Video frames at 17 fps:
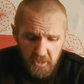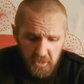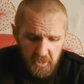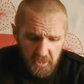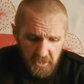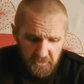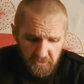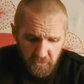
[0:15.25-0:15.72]

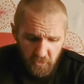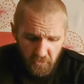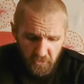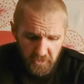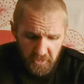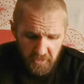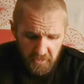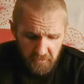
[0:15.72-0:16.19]
And another,
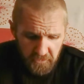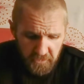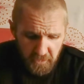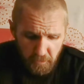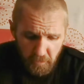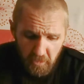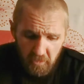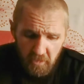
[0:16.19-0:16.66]
of
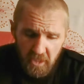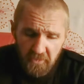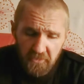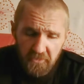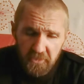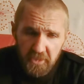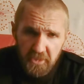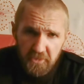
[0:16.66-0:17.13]
similar length,
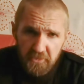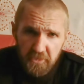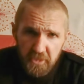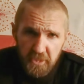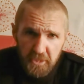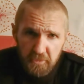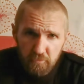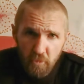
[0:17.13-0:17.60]
is
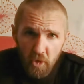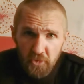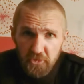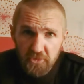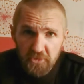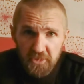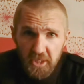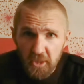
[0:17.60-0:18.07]
the
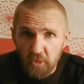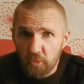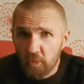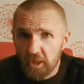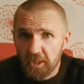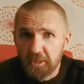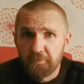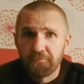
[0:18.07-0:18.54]
Rossendale Way.